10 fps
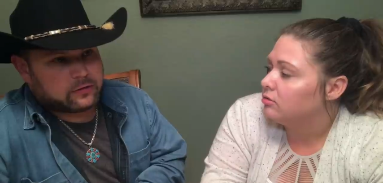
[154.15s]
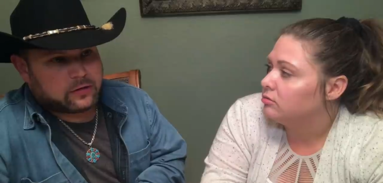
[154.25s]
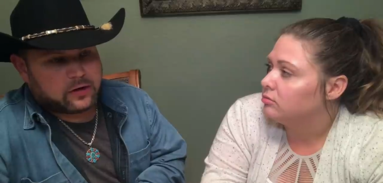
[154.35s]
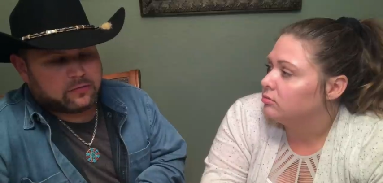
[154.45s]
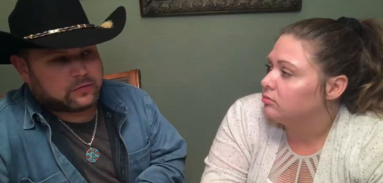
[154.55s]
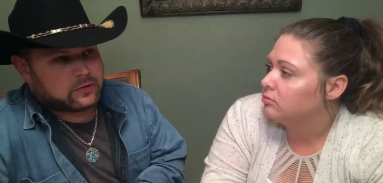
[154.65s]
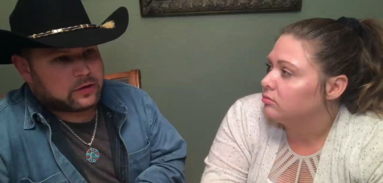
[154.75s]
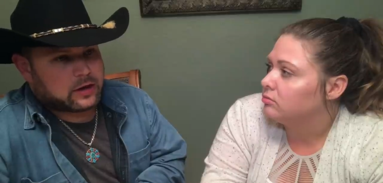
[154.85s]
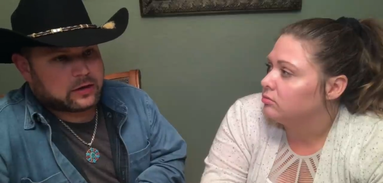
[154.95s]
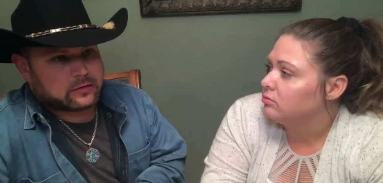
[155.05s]
Speaker 1: everything
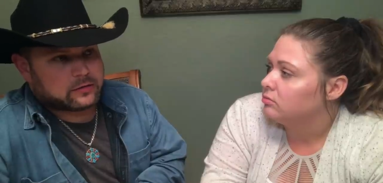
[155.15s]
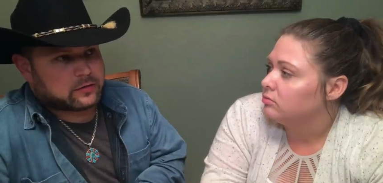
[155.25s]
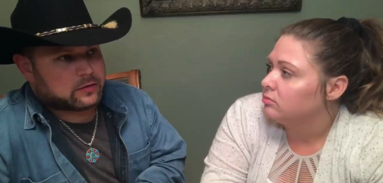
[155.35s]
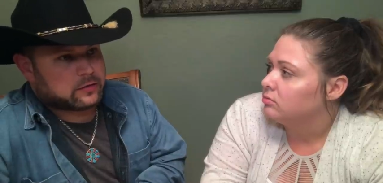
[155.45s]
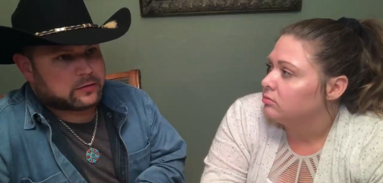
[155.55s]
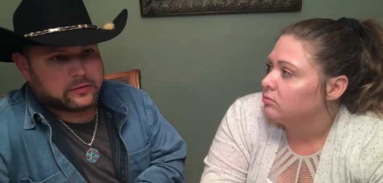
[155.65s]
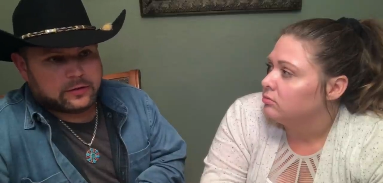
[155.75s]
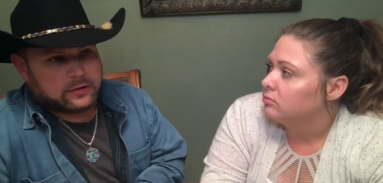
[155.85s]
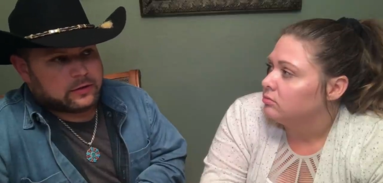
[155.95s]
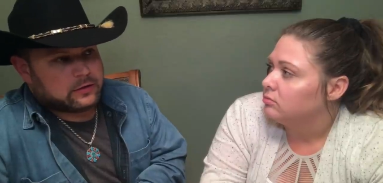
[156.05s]
out there,
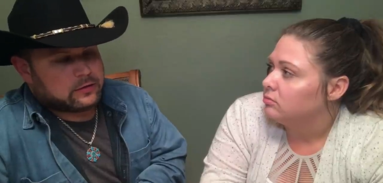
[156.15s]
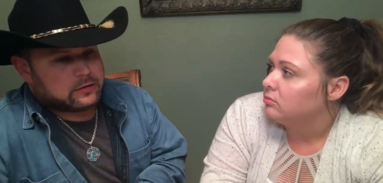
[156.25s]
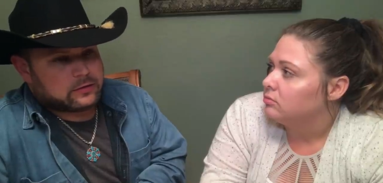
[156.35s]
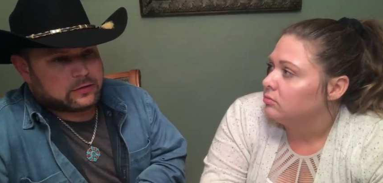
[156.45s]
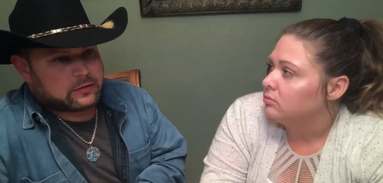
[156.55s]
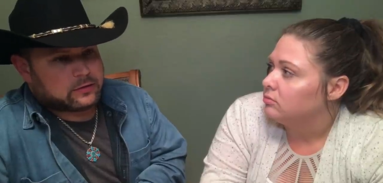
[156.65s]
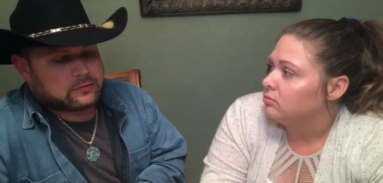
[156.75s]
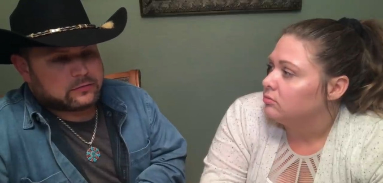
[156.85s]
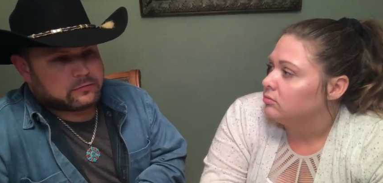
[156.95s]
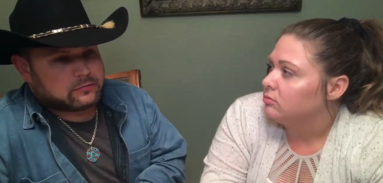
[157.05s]

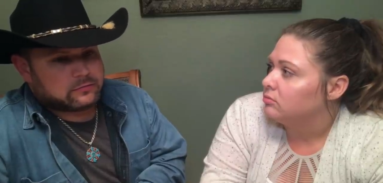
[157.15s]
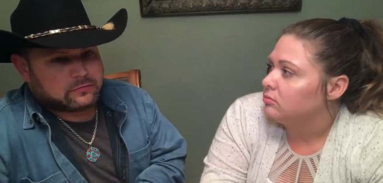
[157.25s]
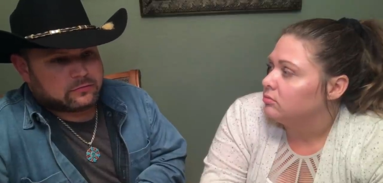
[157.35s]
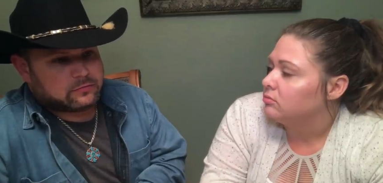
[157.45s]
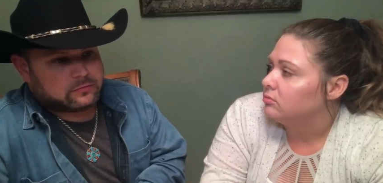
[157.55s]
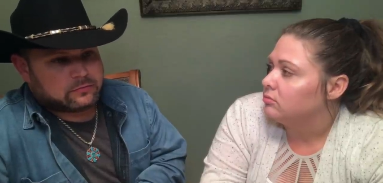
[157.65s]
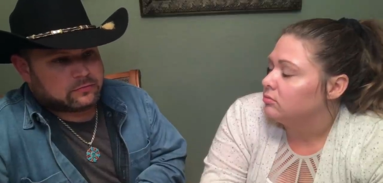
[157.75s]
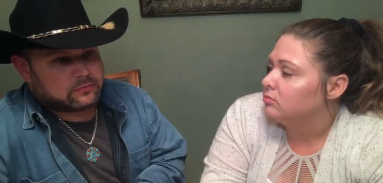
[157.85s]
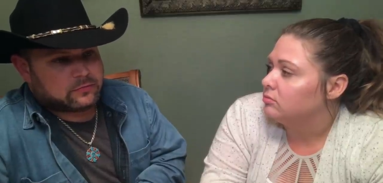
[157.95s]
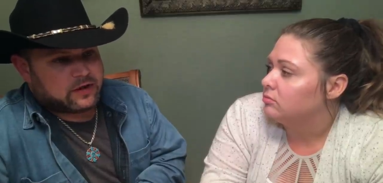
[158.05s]
and
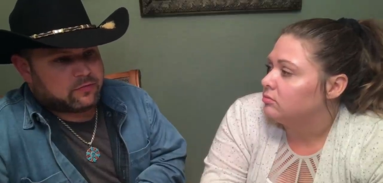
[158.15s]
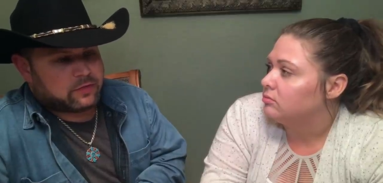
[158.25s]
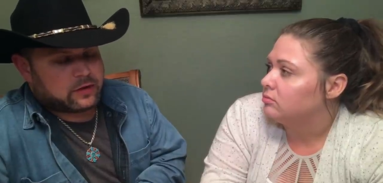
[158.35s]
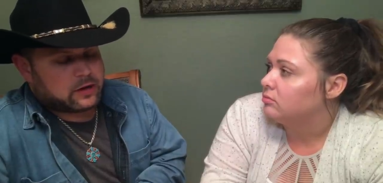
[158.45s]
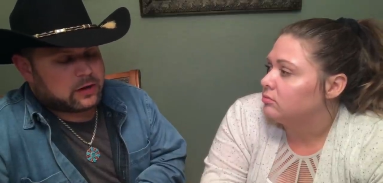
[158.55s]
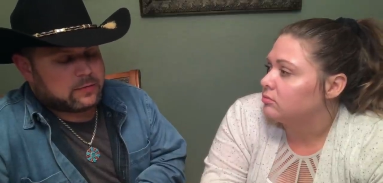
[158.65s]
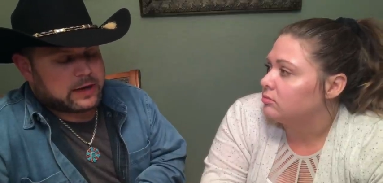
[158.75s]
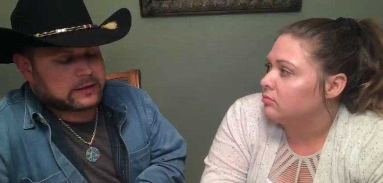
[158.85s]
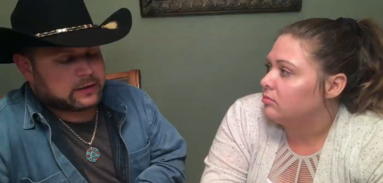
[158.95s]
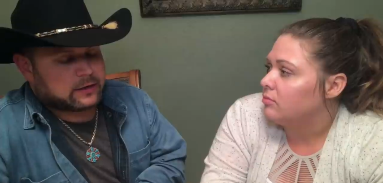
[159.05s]
everything came back
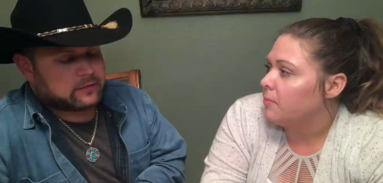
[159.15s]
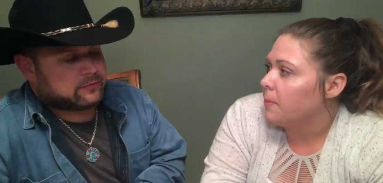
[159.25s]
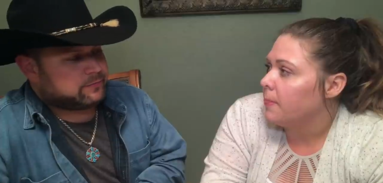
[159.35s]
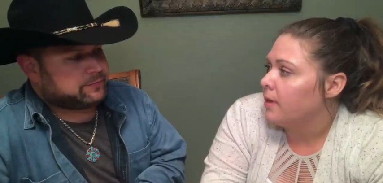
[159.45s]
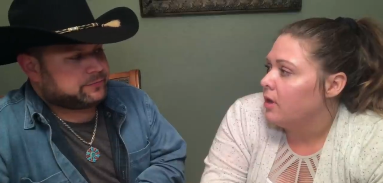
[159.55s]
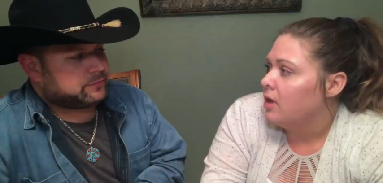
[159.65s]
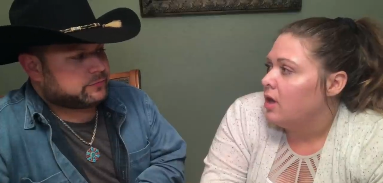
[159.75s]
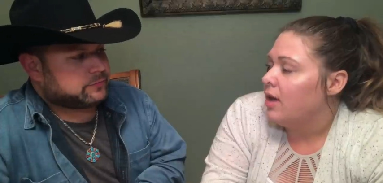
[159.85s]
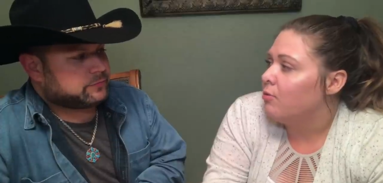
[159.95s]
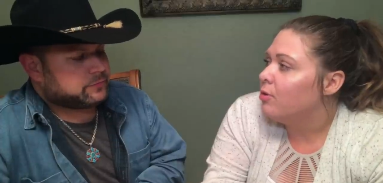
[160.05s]
negative.
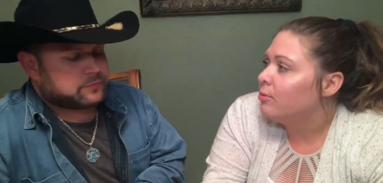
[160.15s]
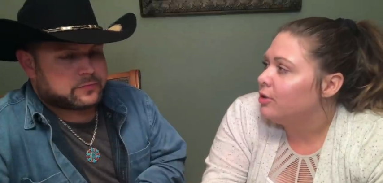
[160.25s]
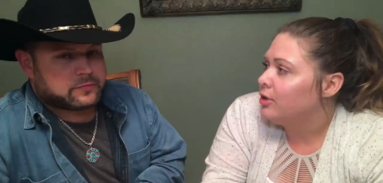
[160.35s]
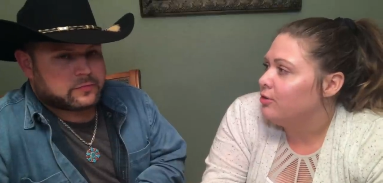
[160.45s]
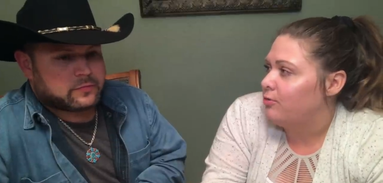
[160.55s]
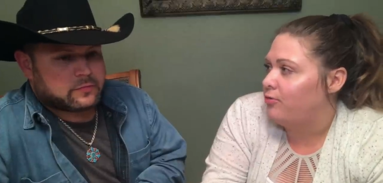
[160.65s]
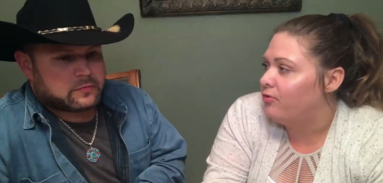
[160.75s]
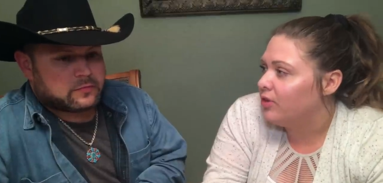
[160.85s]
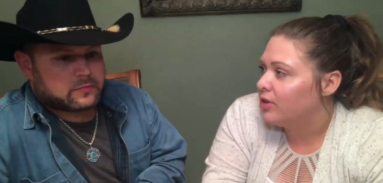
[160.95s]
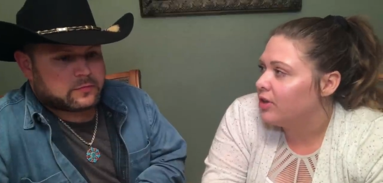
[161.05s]
Speaker 2: And what were you
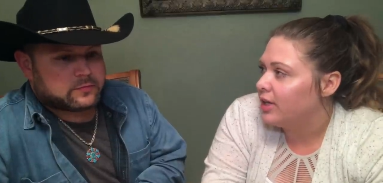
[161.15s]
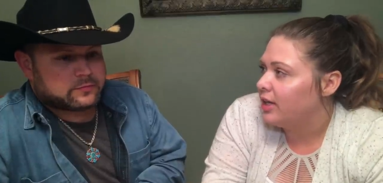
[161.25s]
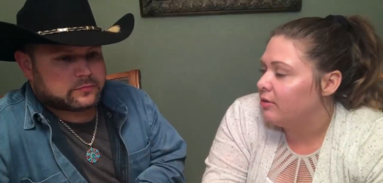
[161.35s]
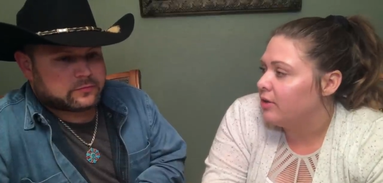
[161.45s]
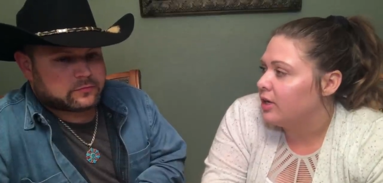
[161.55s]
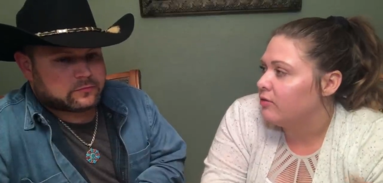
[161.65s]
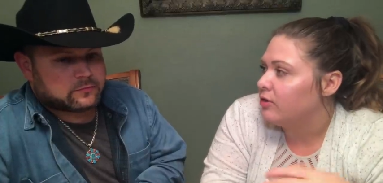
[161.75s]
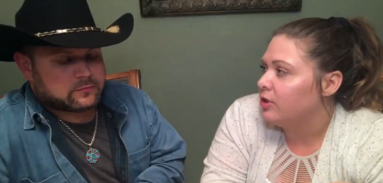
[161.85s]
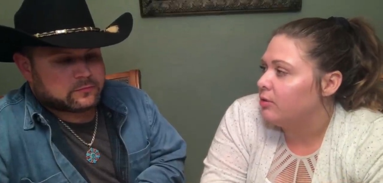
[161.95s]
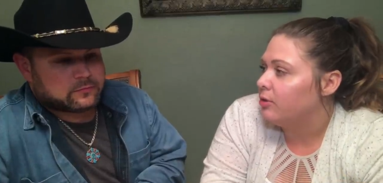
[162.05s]
feeling whenever
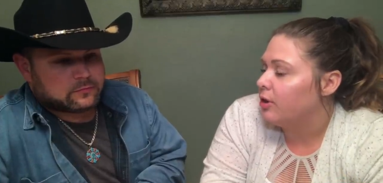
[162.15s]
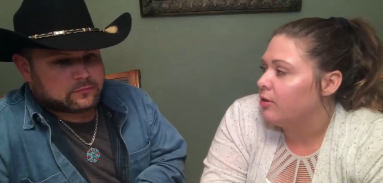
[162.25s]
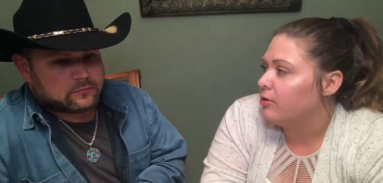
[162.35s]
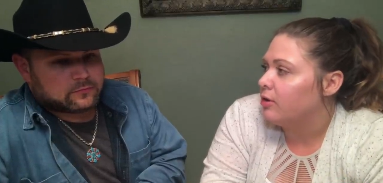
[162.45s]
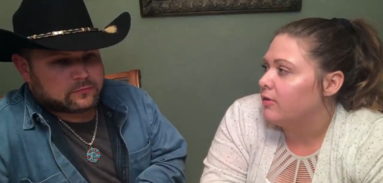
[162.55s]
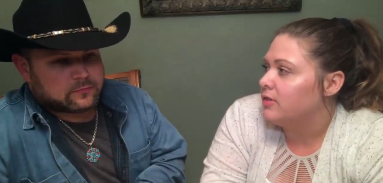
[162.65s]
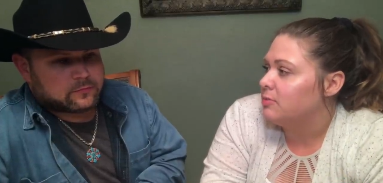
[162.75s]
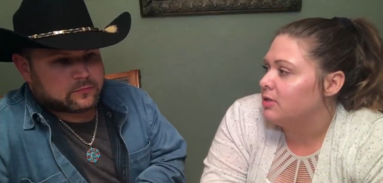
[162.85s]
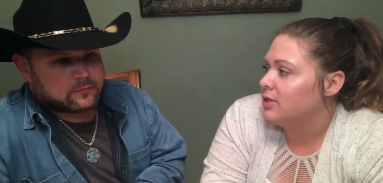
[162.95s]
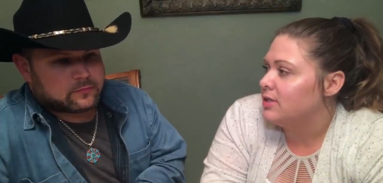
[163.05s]
you were going through all of this?
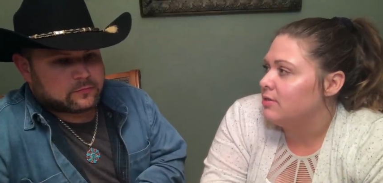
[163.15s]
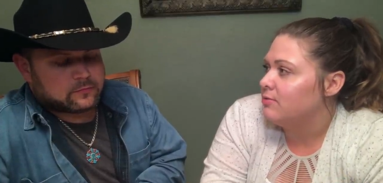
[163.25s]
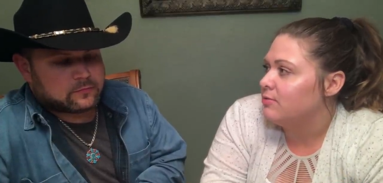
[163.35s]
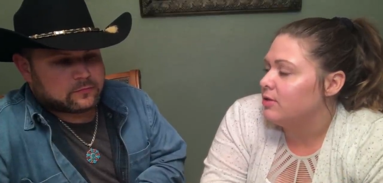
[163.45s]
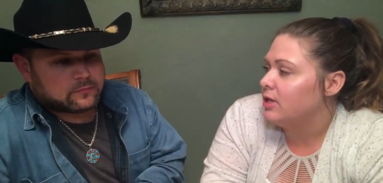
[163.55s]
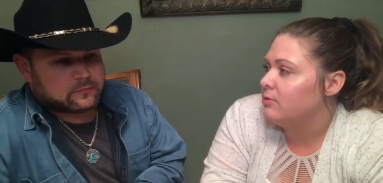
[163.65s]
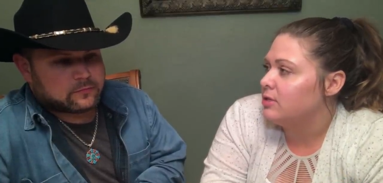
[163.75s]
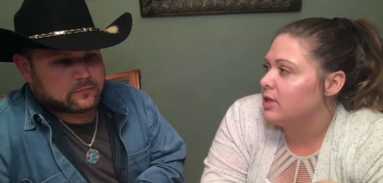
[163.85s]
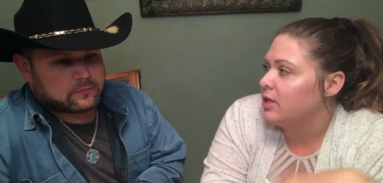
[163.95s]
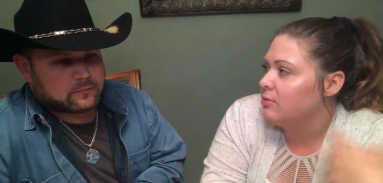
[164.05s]
Because it it was
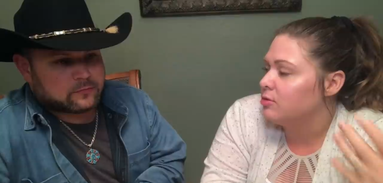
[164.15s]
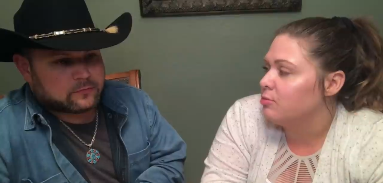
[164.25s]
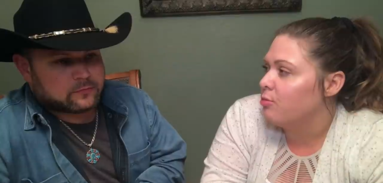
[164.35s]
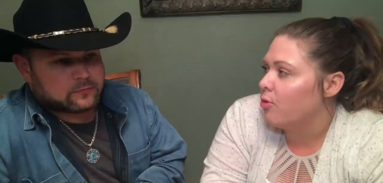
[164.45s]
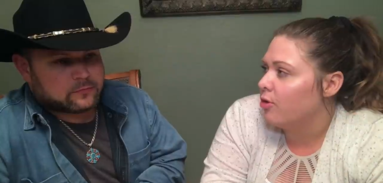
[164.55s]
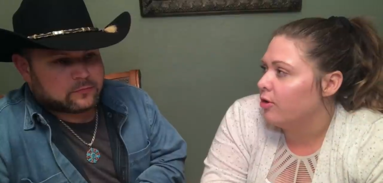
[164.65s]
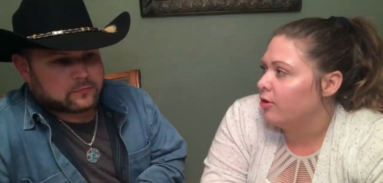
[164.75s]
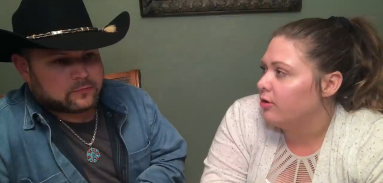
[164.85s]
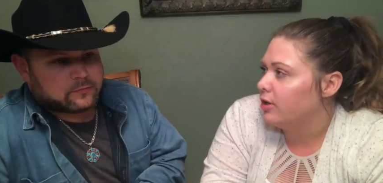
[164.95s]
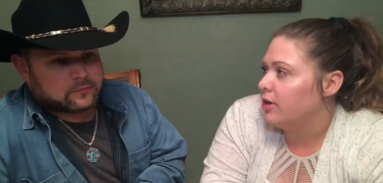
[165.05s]
like it was more
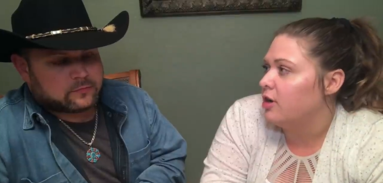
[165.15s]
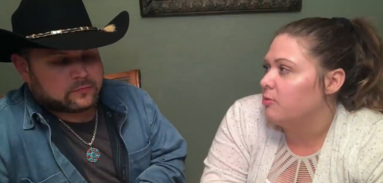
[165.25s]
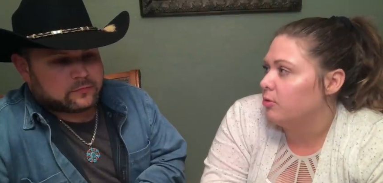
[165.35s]
than an upper